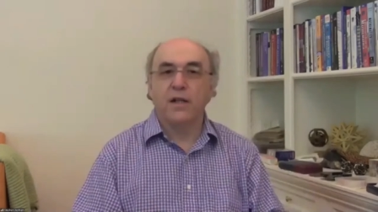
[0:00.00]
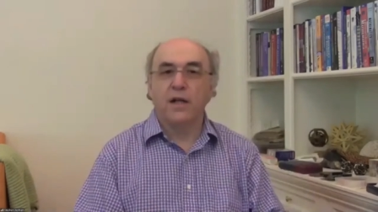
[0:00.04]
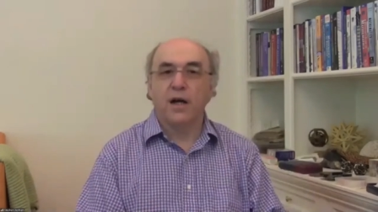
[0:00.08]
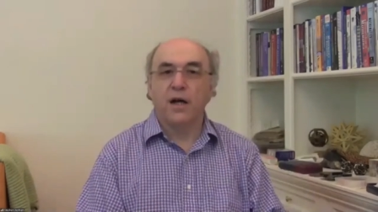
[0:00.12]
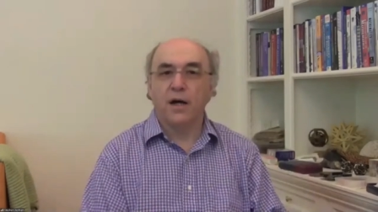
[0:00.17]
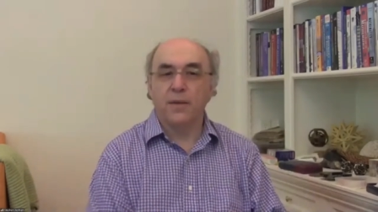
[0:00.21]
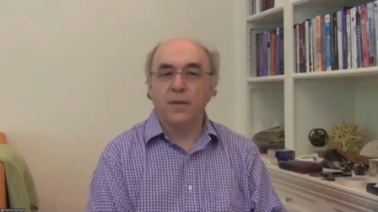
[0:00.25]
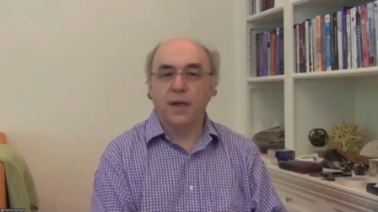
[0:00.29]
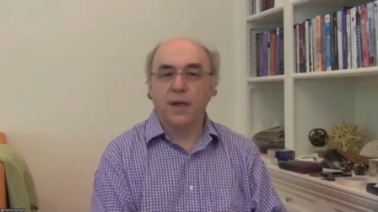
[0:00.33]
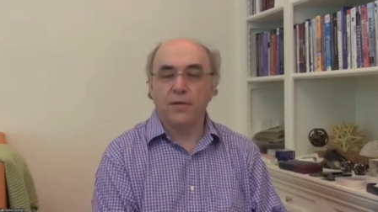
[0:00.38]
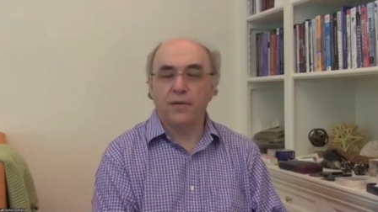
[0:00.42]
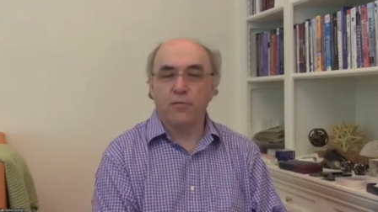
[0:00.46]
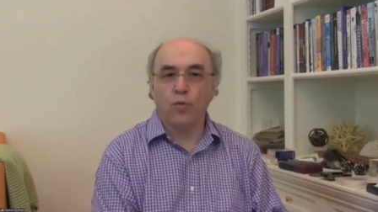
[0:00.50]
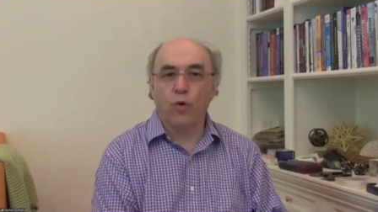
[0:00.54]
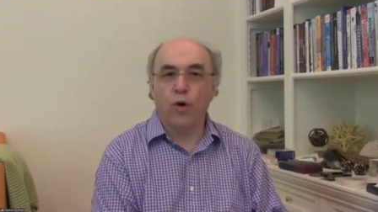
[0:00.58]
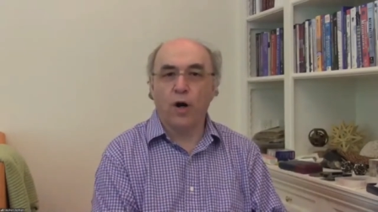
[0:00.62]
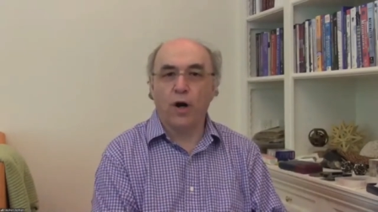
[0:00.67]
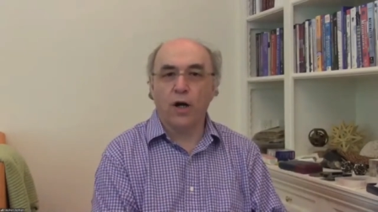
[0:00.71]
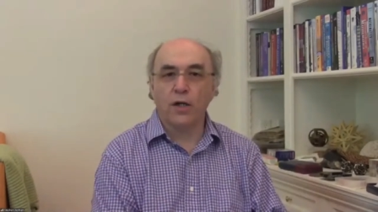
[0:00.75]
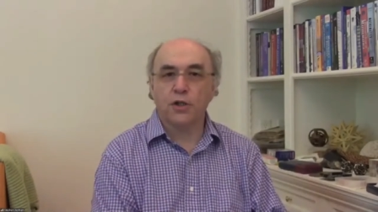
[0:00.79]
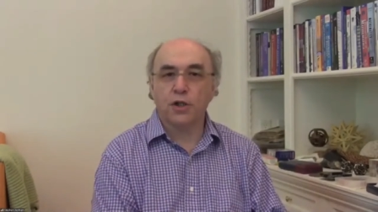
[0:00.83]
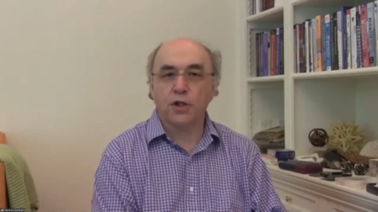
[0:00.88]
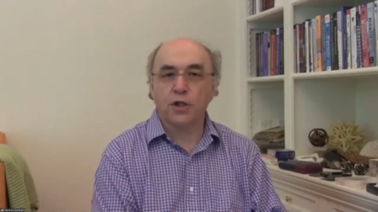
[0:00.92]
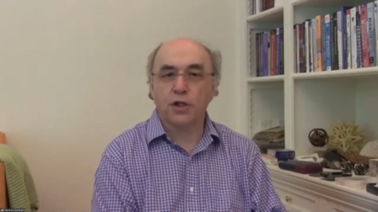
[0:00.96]
and then
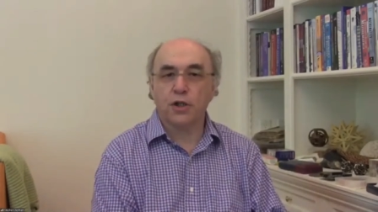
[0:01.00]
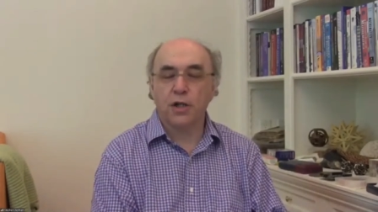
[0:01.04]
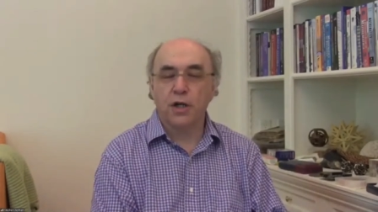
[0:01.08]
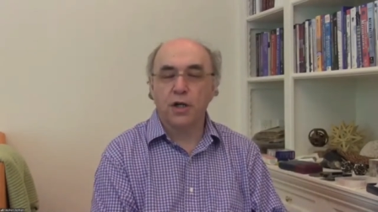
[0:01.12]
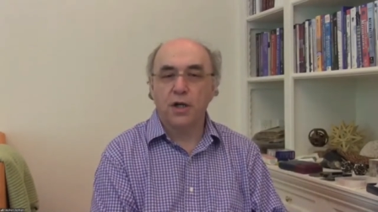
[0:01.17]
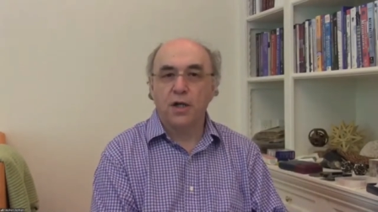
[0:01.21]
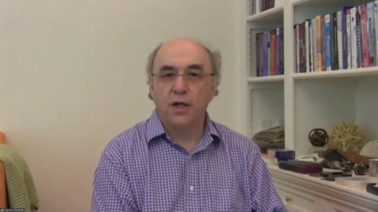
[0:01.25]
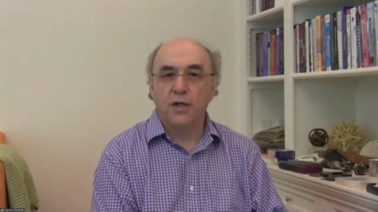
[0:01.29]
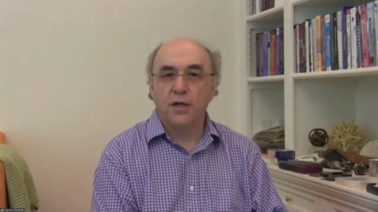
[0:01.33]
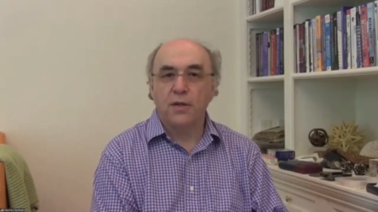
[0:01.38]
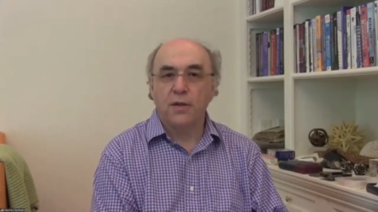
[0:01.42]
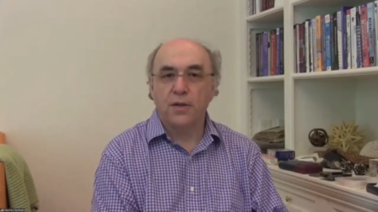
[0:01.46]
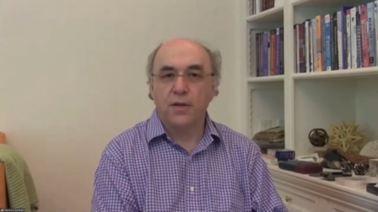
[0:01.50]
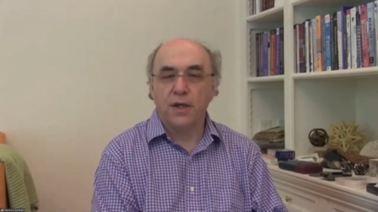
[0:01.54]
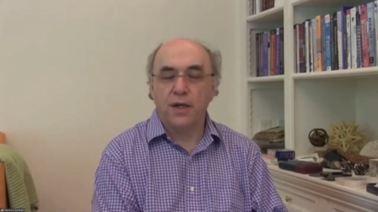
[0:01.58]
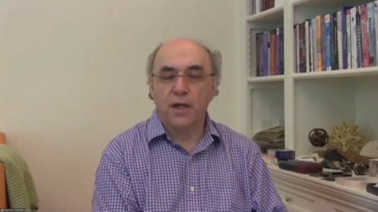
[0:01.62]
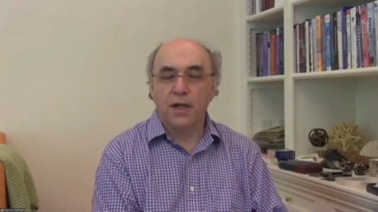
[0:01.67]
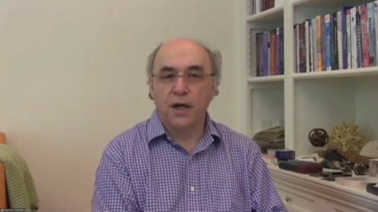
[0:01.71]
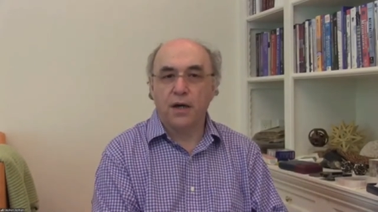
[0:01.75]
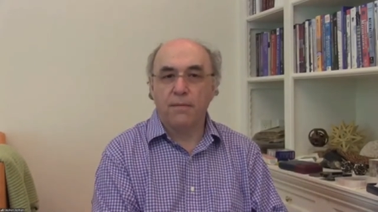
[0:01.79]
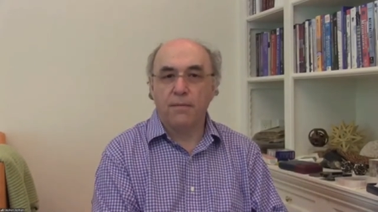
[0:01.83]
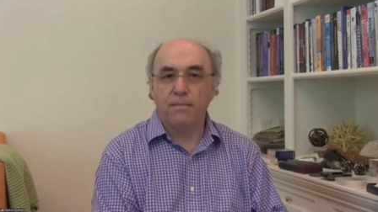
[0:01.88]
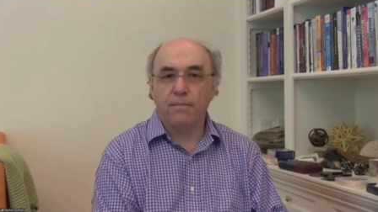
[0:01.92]
watch the